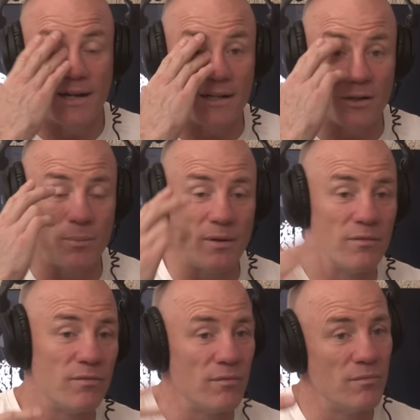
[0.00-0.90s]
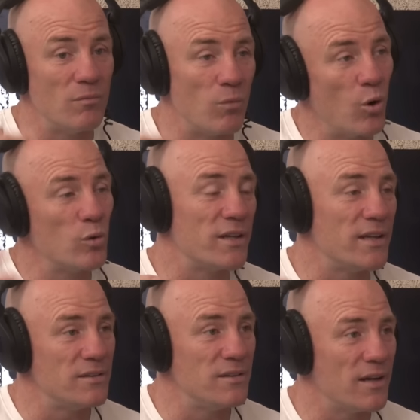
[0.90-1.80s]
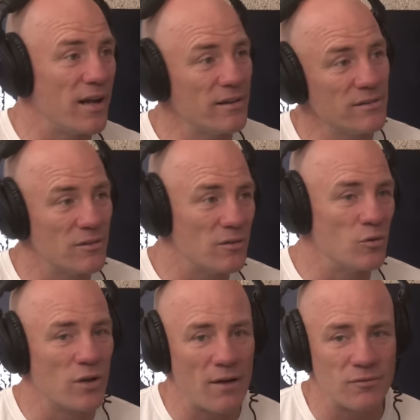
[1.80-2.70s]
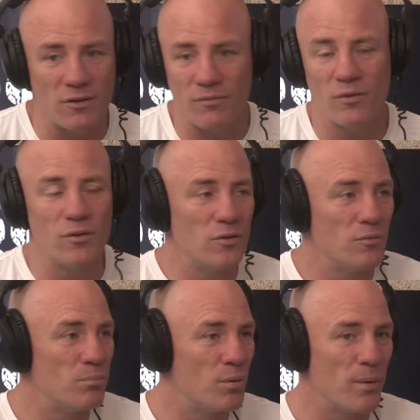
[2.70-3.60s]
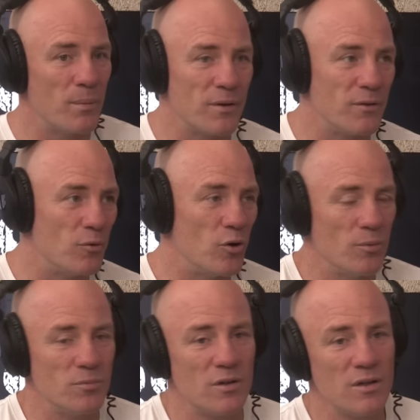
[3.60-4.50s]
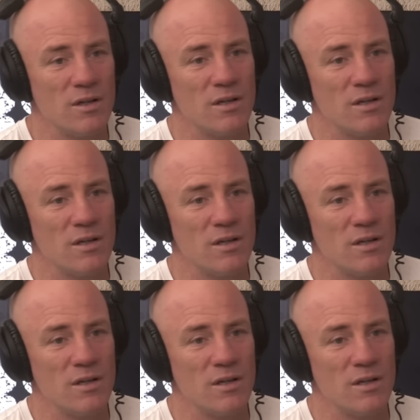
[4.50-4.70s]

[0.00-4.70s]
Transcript: a little bit of royalties, you know, look after the food, put, in rooms.